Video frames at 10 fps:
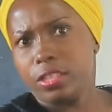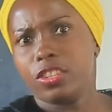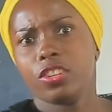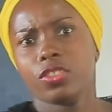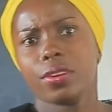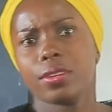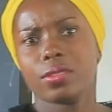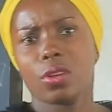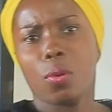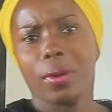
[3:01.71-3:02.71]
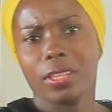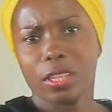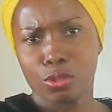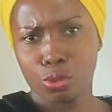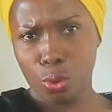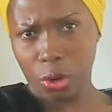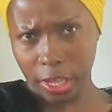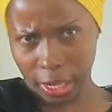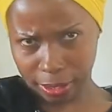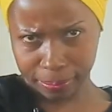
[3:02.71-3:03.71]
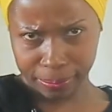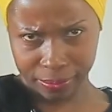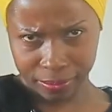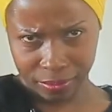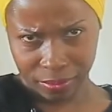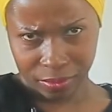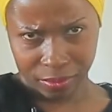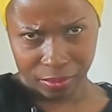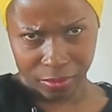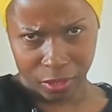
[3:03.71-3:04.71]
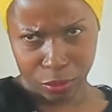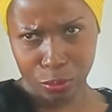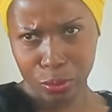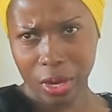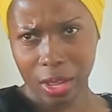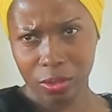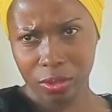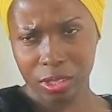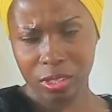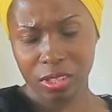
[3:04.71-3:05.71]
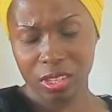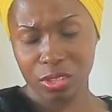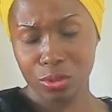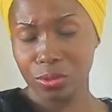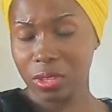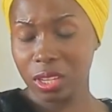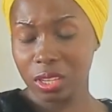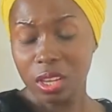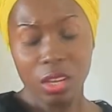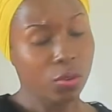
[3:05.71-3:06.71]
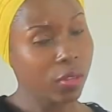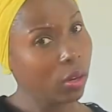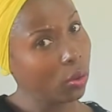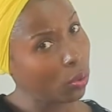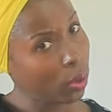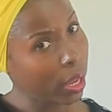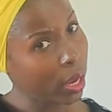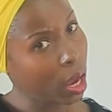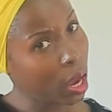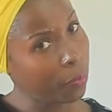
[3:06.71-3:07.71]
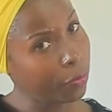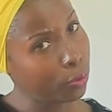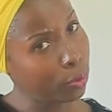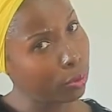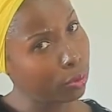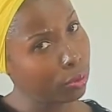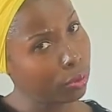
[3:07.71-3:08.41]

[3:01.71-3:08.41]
dangerous or we're just talking? If you look at those insects, do they look like harmful?